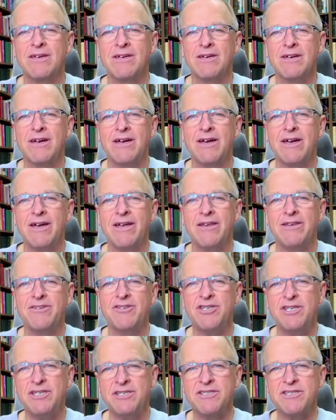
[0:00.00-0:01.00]
And
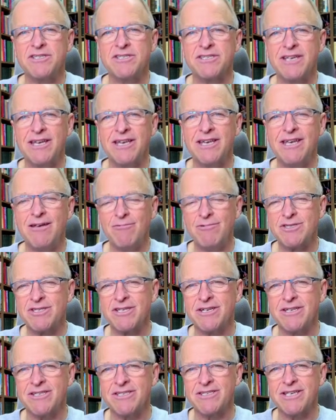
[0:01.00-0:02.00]
Jesus said he was
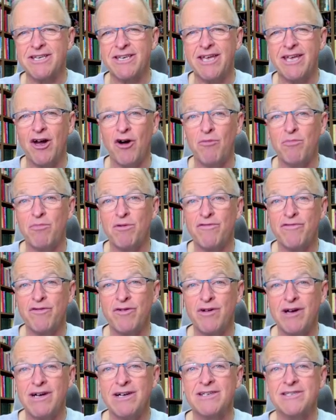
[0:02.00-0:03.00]
going to send a helper
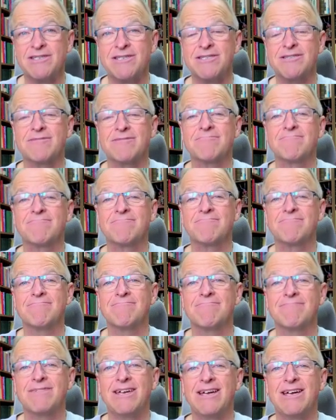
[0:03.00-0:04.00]
for us,
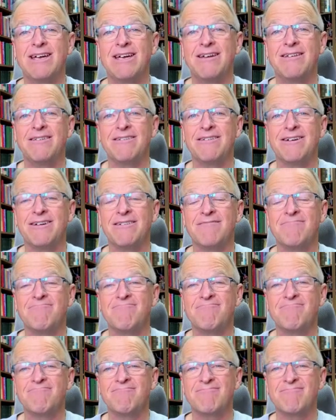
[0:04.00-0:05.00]
and
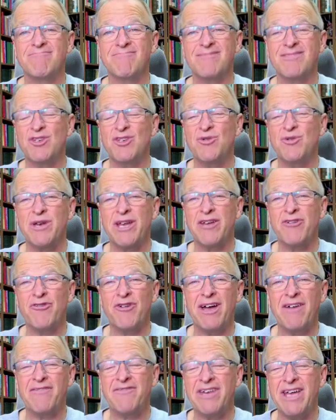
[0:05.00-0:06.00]
you and I don't
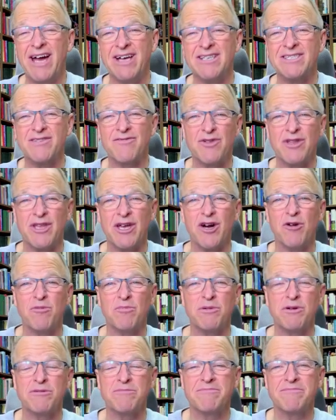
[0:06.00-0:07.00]
have to ask for the
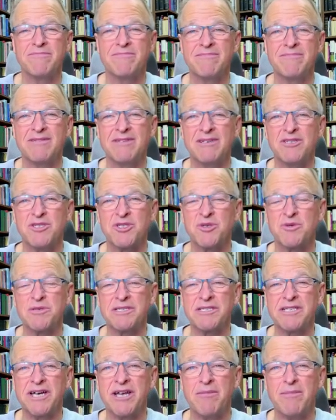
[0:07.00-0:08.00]
helper. So
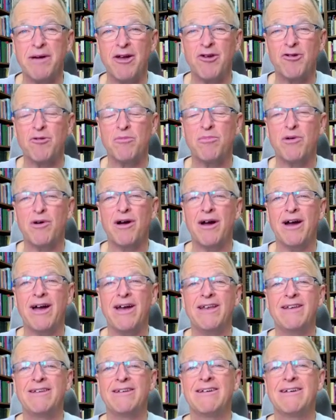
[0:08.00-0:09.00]
it's not a matter of
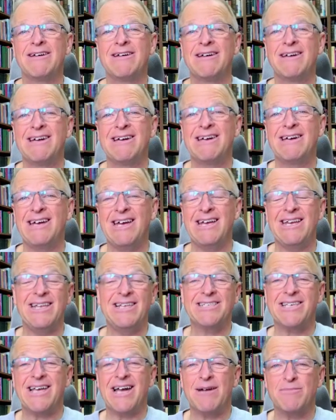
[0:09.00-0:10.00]
pride, and
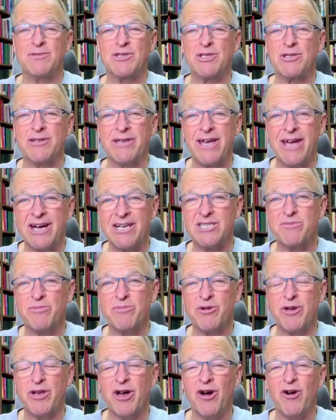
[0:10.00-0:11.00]
he's absolutely
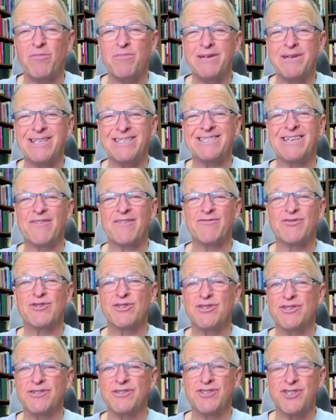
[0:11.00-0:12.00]
expert help. He's never
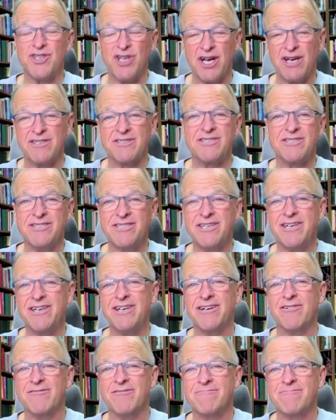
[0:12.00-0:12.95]
just there.